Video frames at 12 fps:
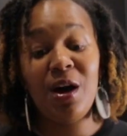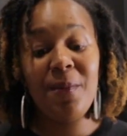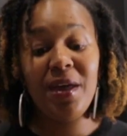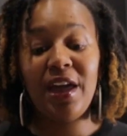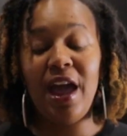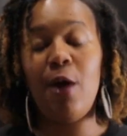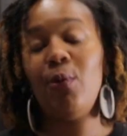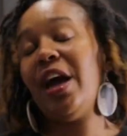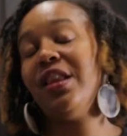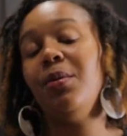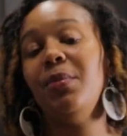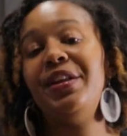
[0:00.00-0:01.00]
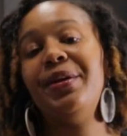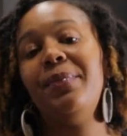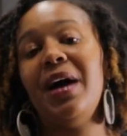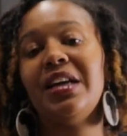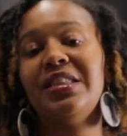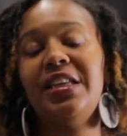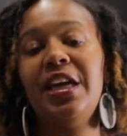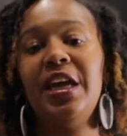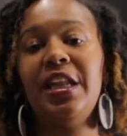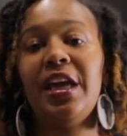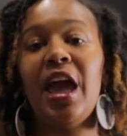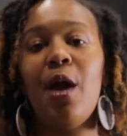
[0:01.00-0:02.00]
We got the medium box
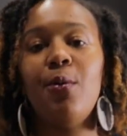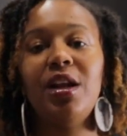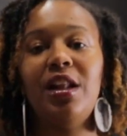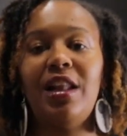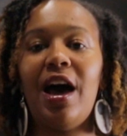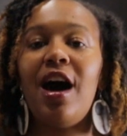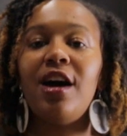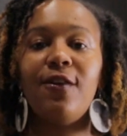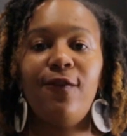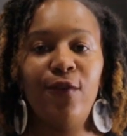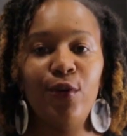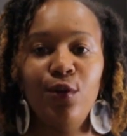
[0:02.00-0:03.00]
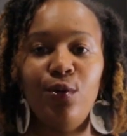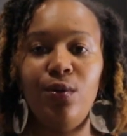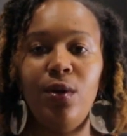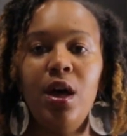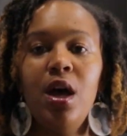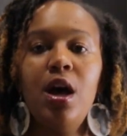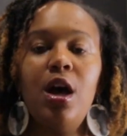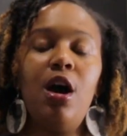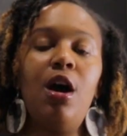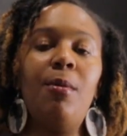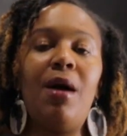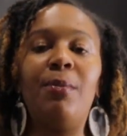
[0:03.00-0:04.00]
again. It came with a lot of fruit.
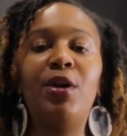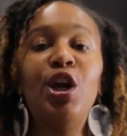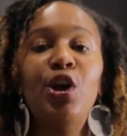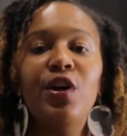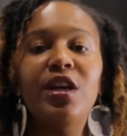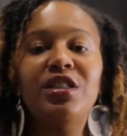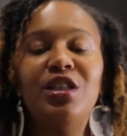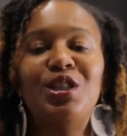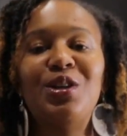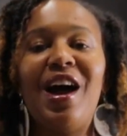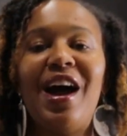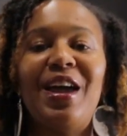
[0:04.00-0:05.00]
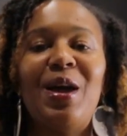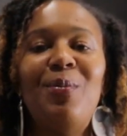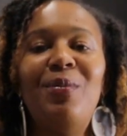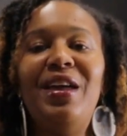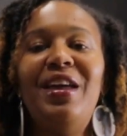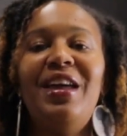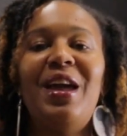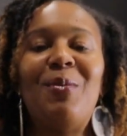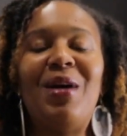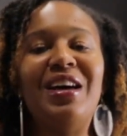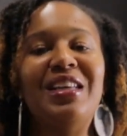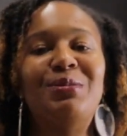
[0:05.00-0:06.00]
I'm curious to try it. Me and
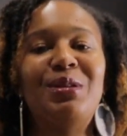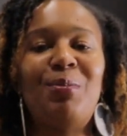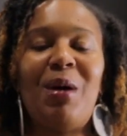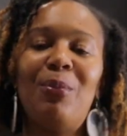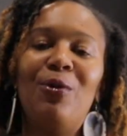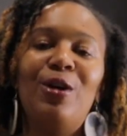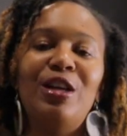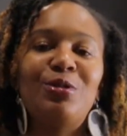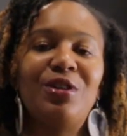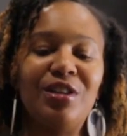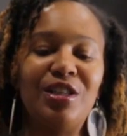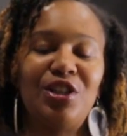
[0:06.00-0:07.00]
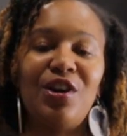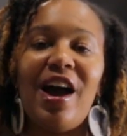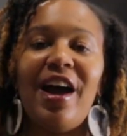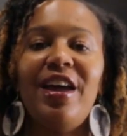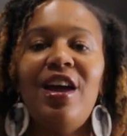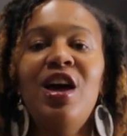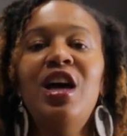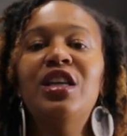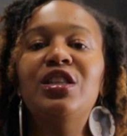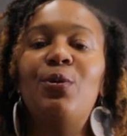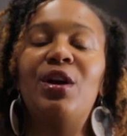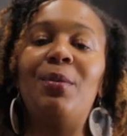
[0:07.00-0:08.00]
my husband and my boys are gonna try
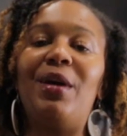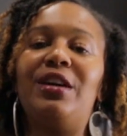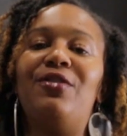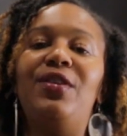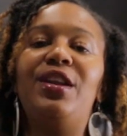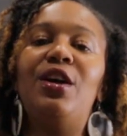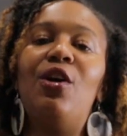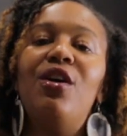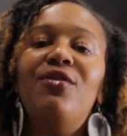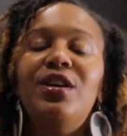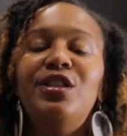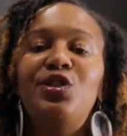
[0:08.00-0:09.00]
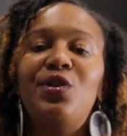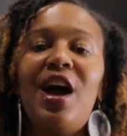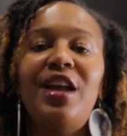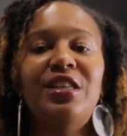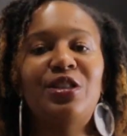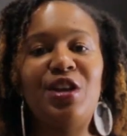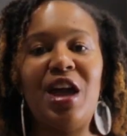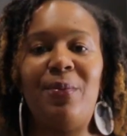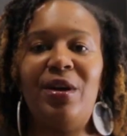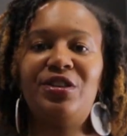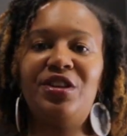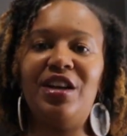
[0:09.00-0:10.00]
it. So we're gonna make a video of us trying it. So y'all
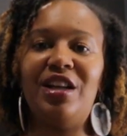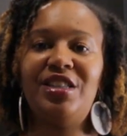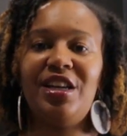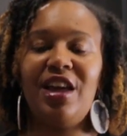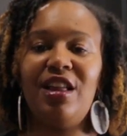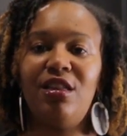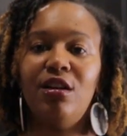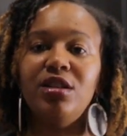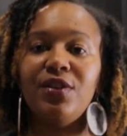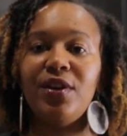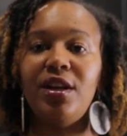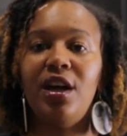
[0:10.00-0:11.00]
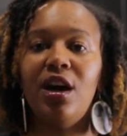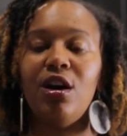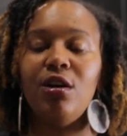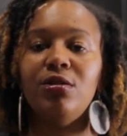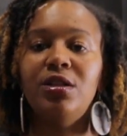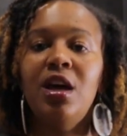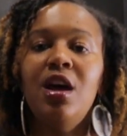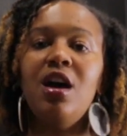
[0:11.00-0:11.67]
make sure y'all check out those videos.